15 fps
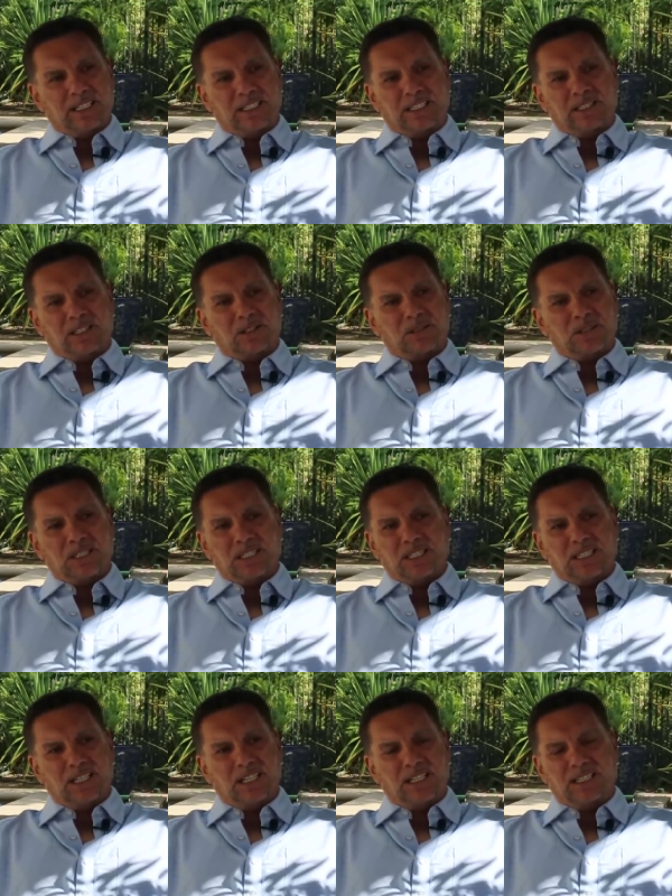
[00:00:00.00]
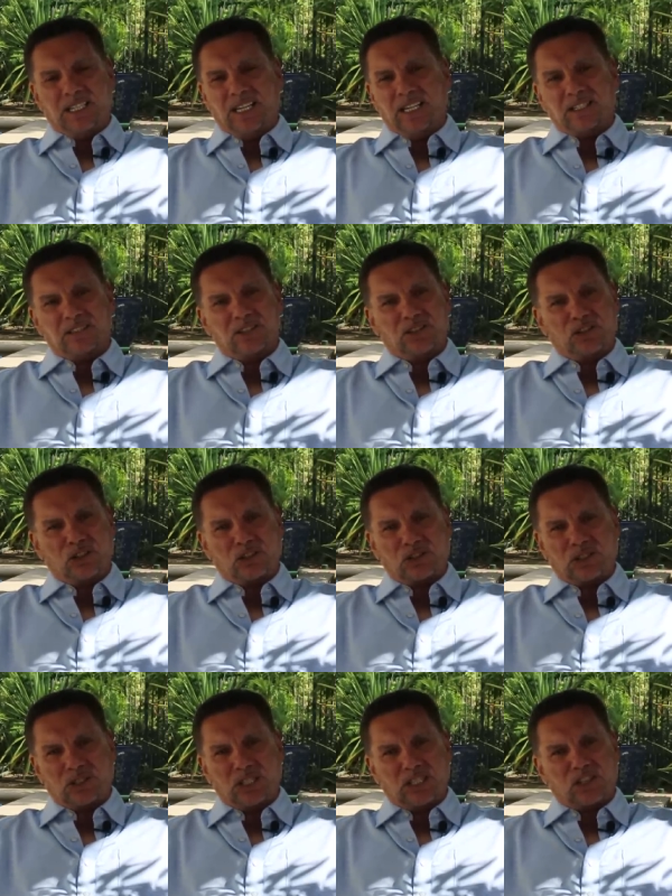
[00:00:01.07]
you know, again, just
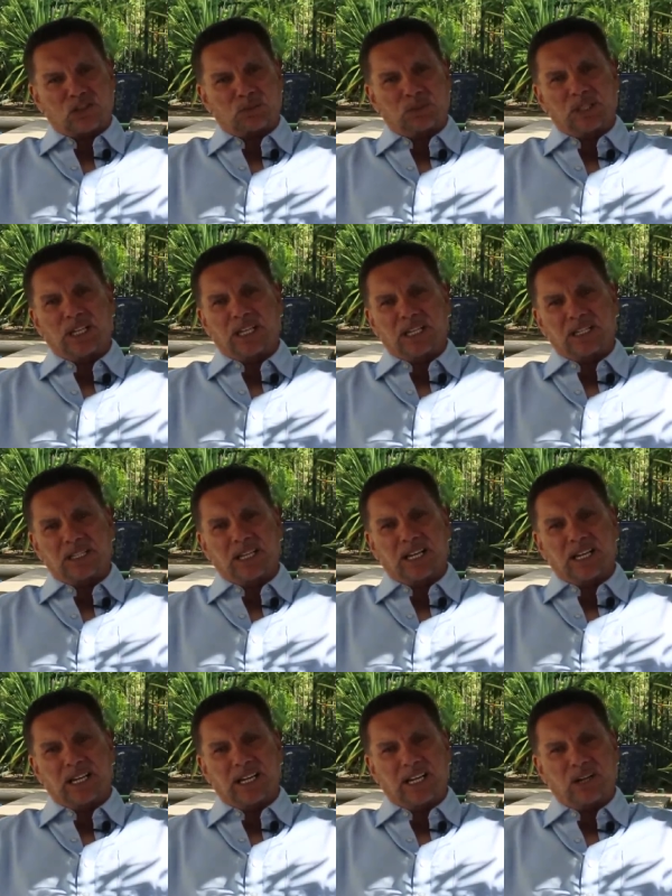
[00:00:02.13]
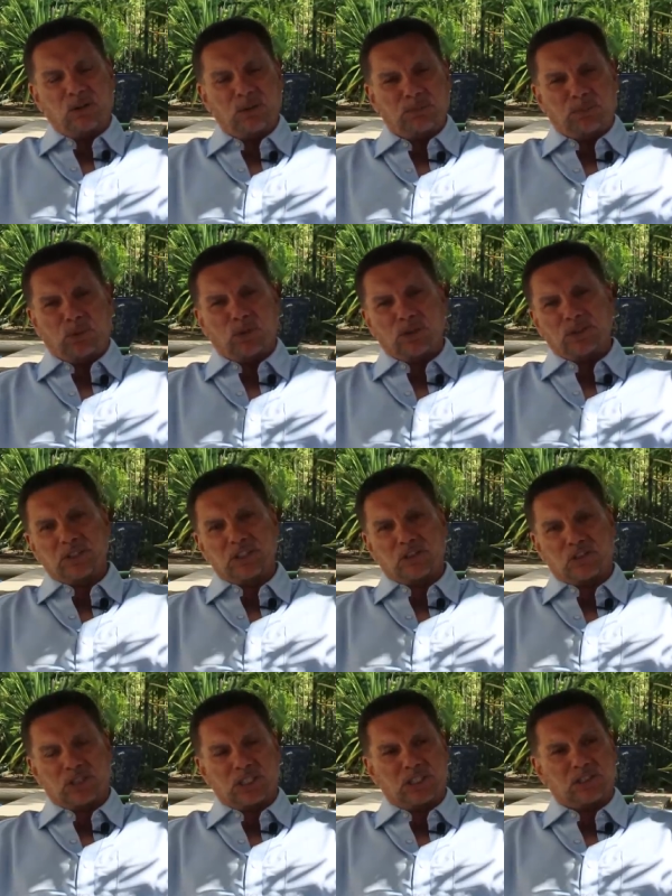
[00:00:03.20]
to explain how important
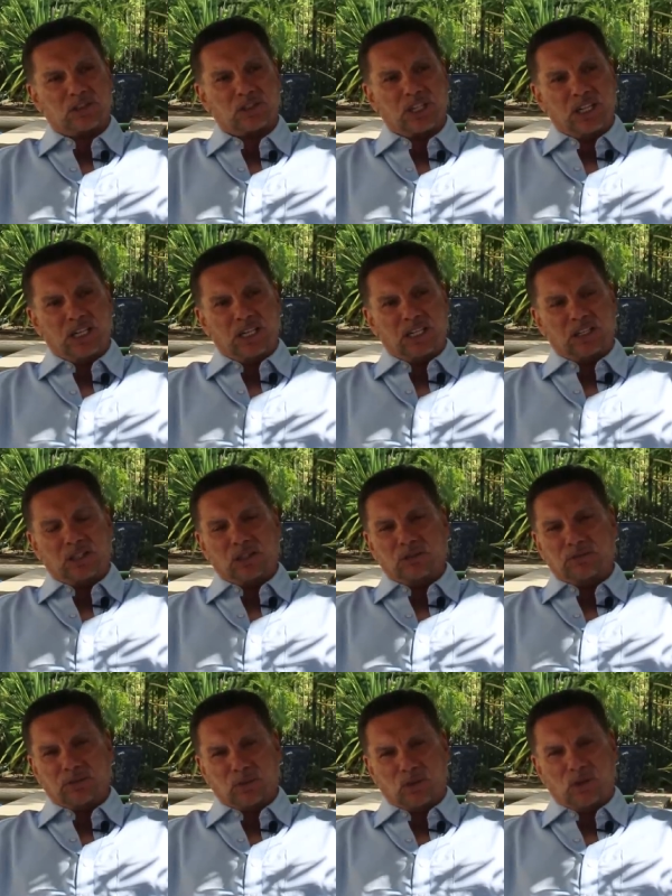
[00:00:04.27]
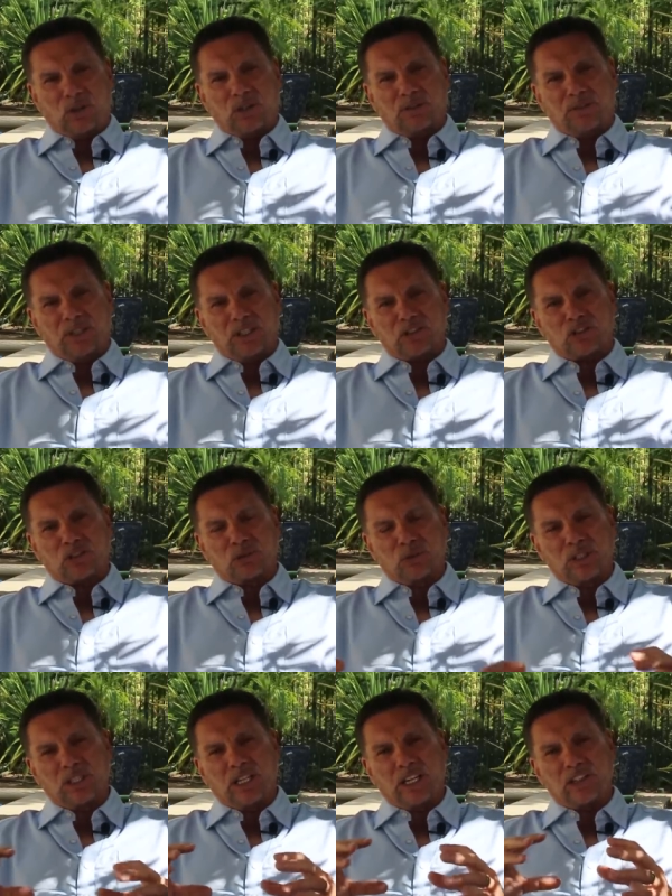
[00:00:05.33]
this is, you know, for all of us to
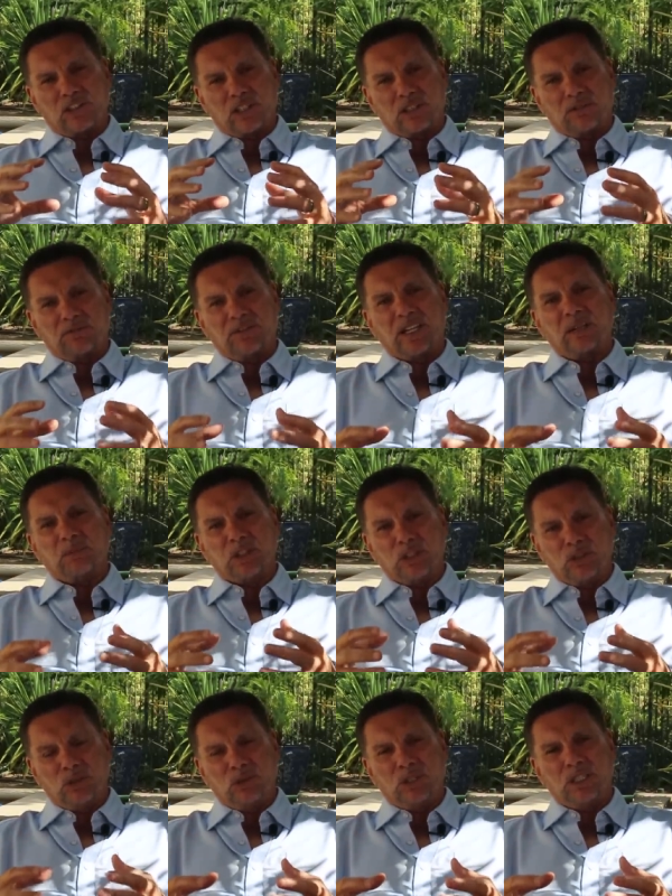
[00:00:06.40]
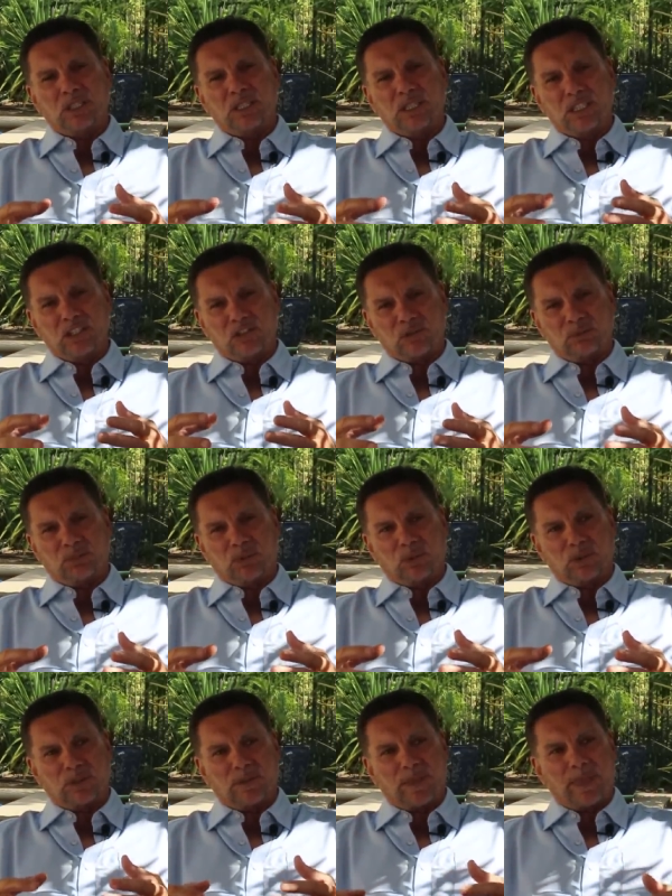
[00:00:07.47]
realize that the family unit is
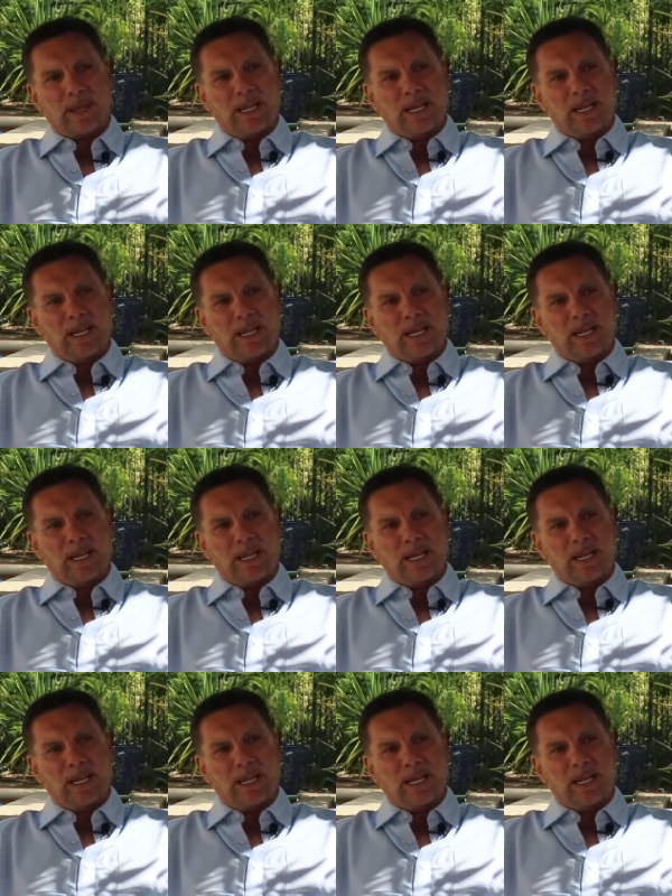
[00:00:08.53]
important.